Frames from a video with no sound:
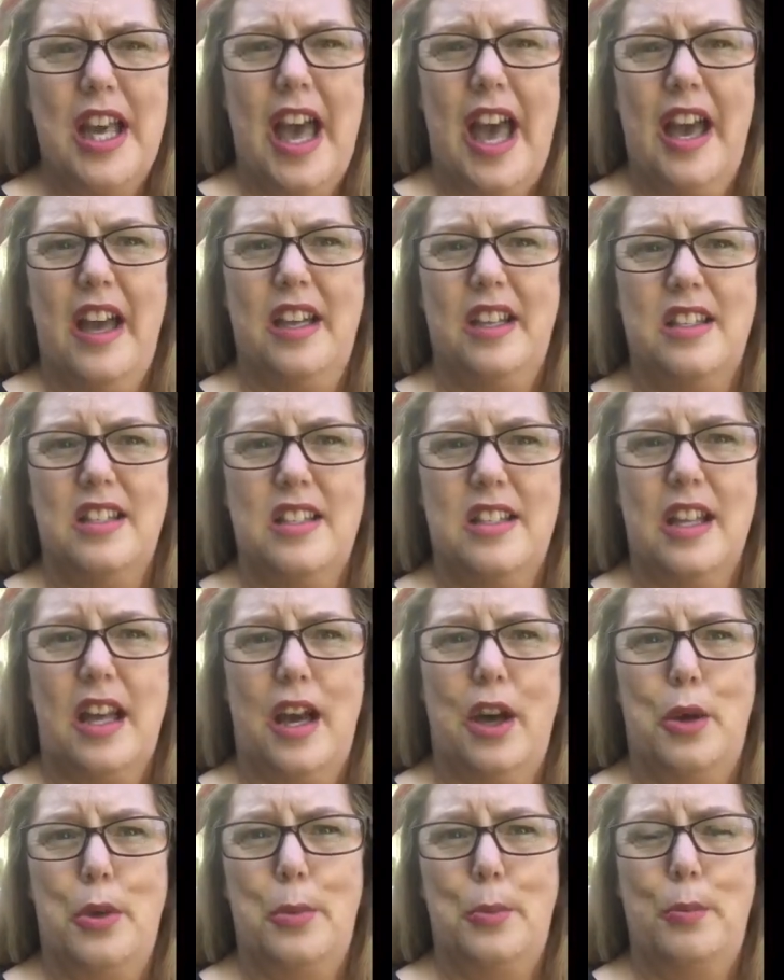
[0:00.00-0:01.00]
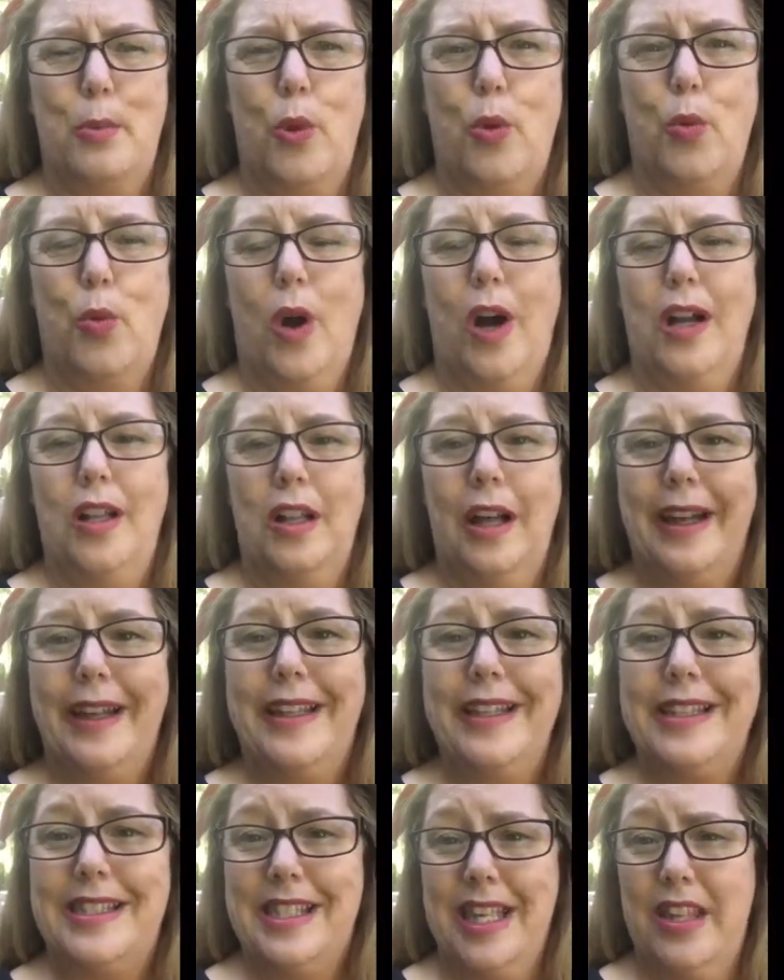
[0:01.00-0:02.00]
And while I
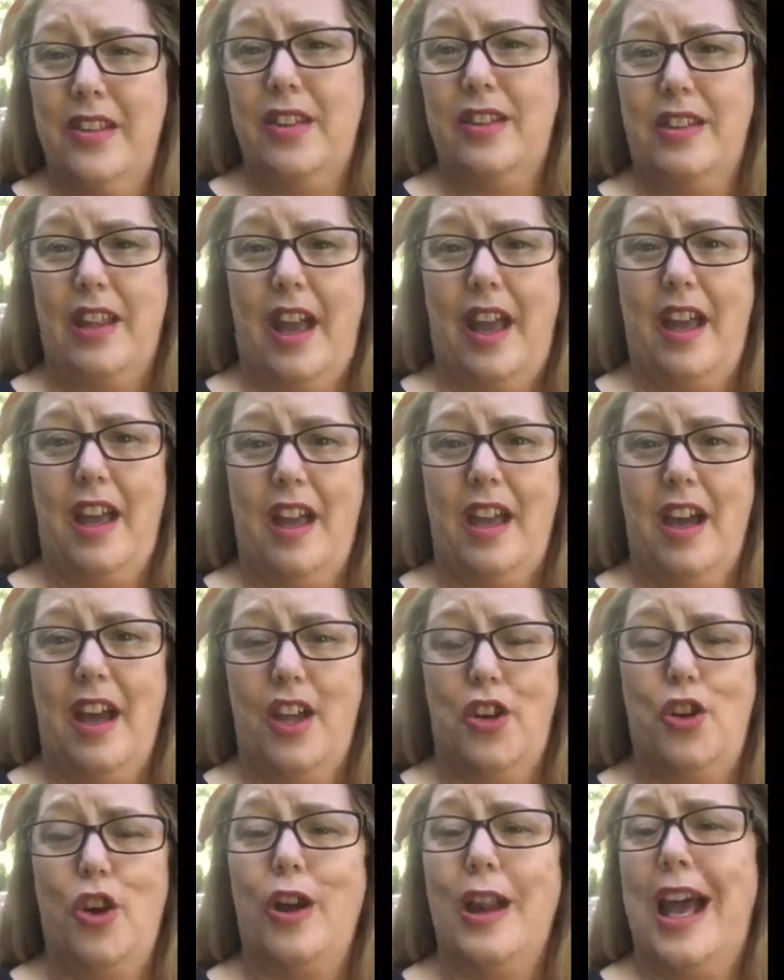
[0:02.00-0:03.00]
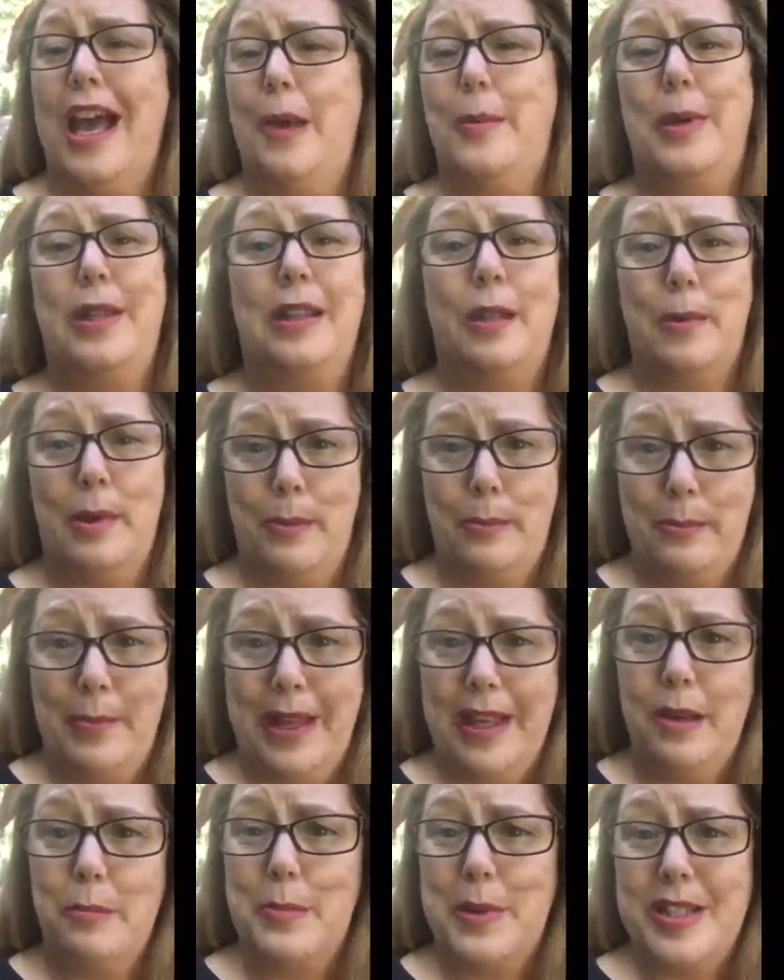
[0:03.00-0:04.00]
can see that they are not aiming them at
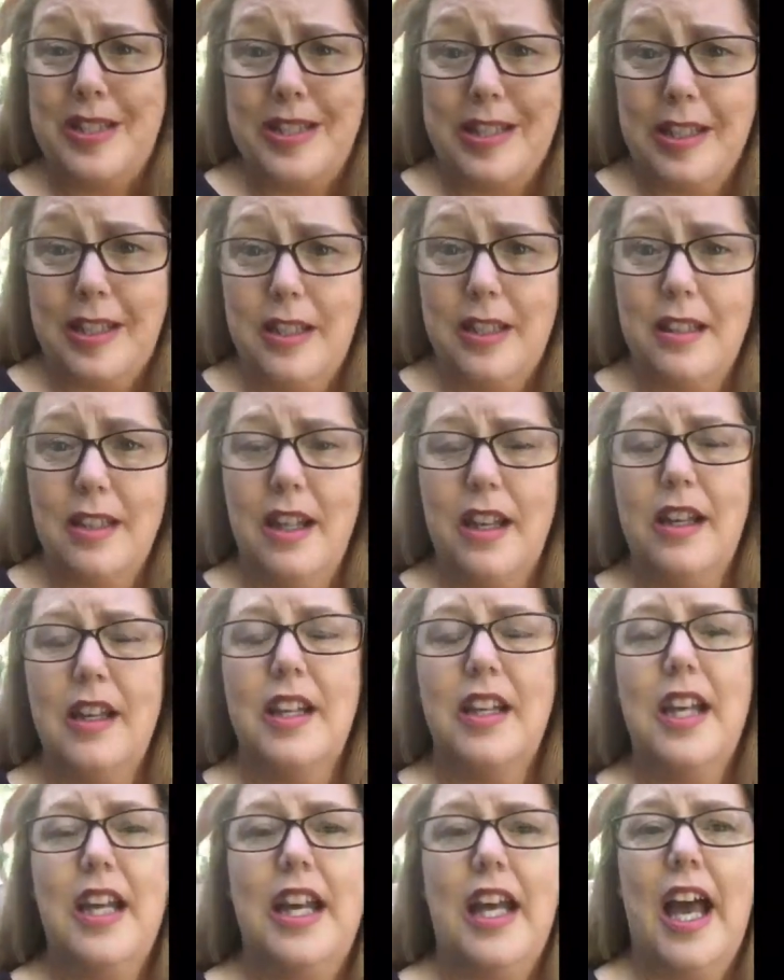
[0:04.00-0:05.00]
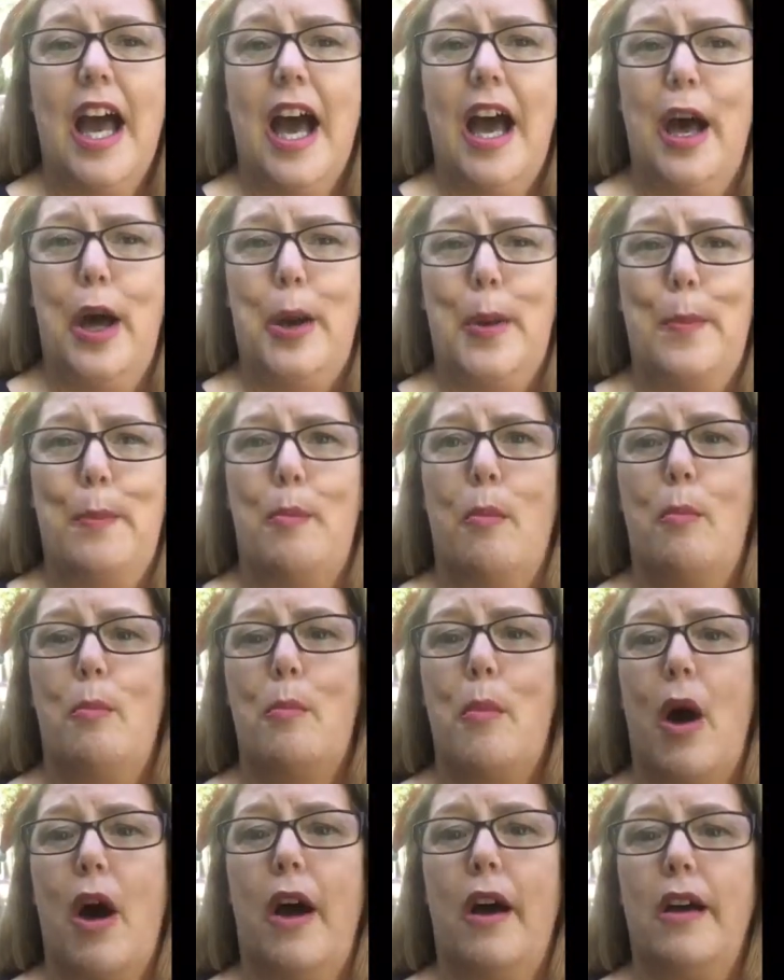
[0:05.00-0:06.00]
me in particular,
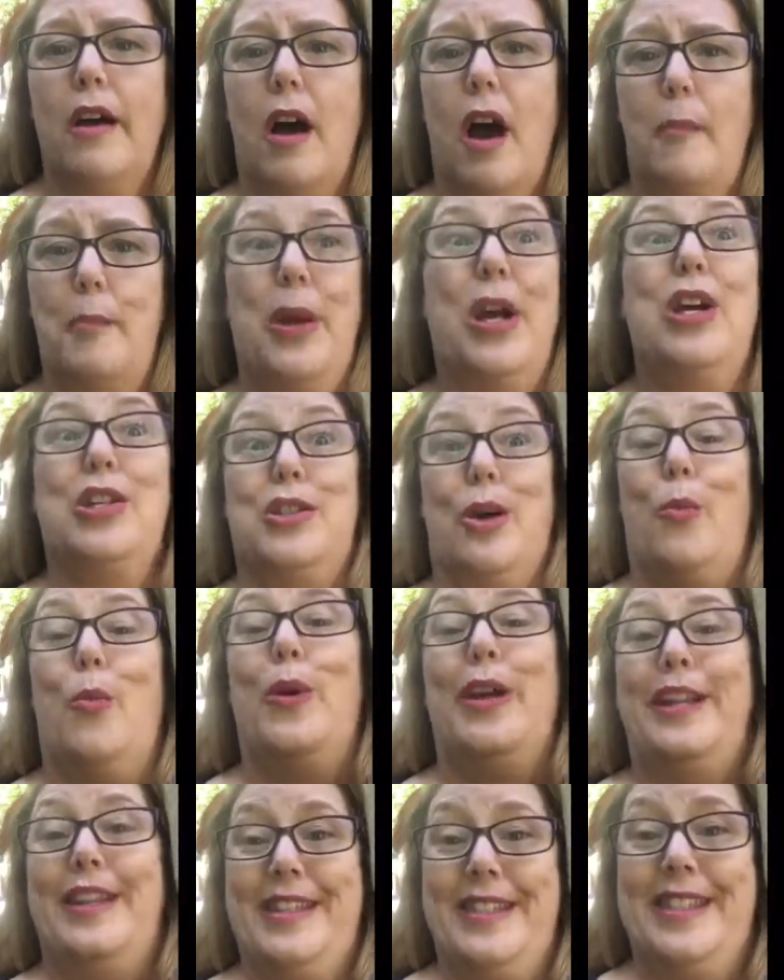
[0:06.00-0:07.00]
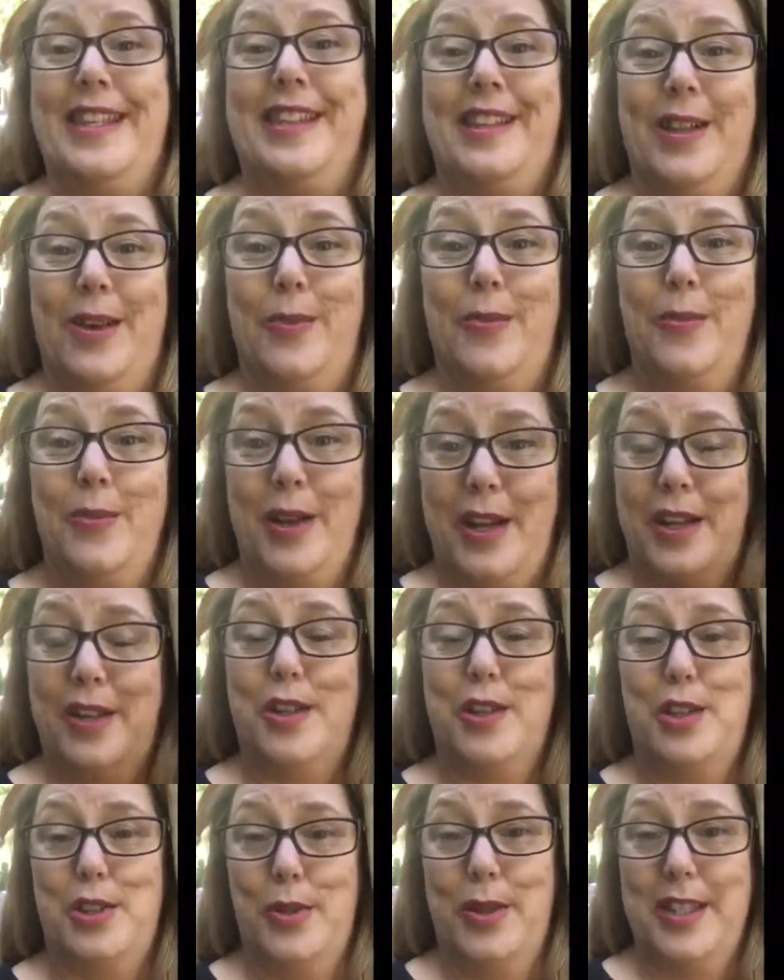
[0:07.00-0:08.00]
because I'm witnessing them
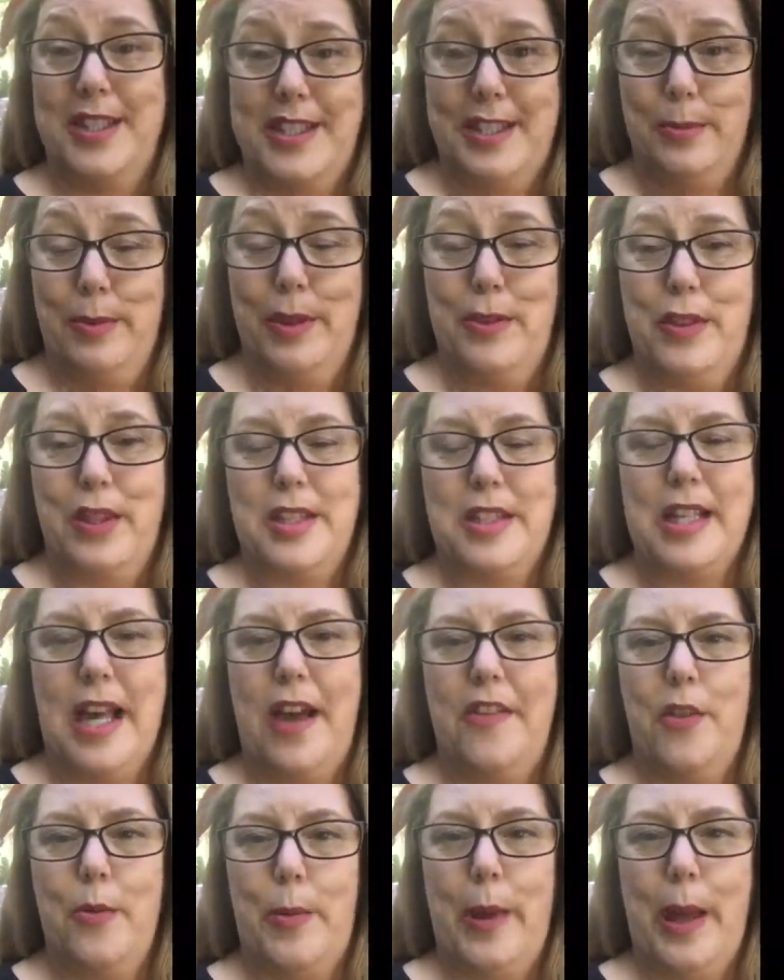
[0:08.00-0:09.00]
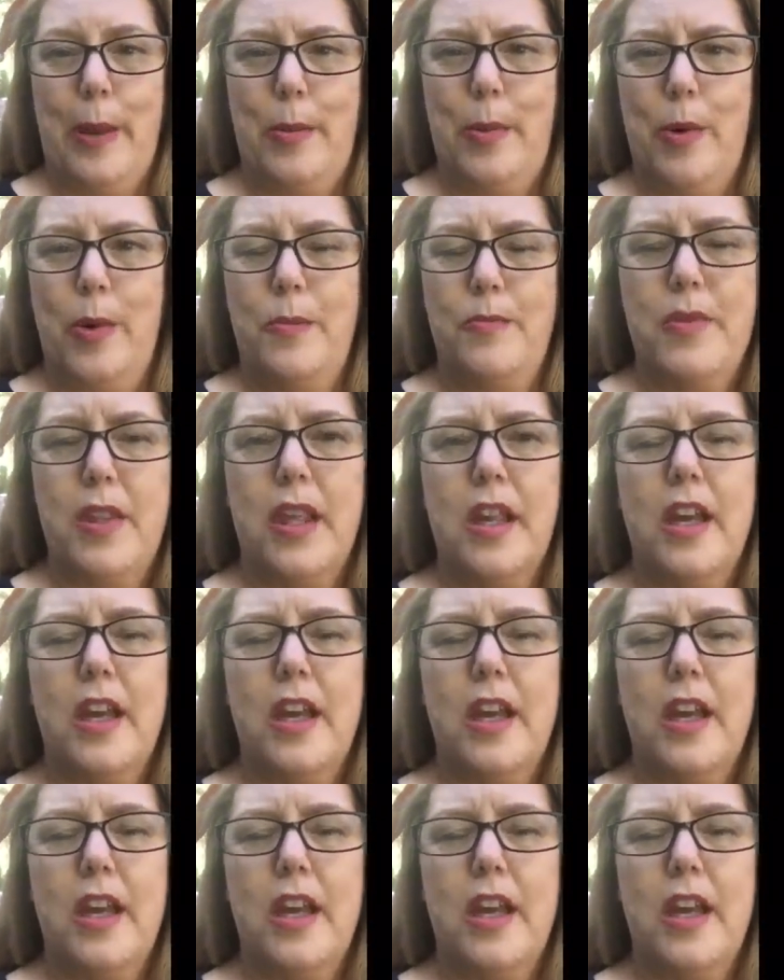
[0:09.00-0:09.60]
doing similar things to other people,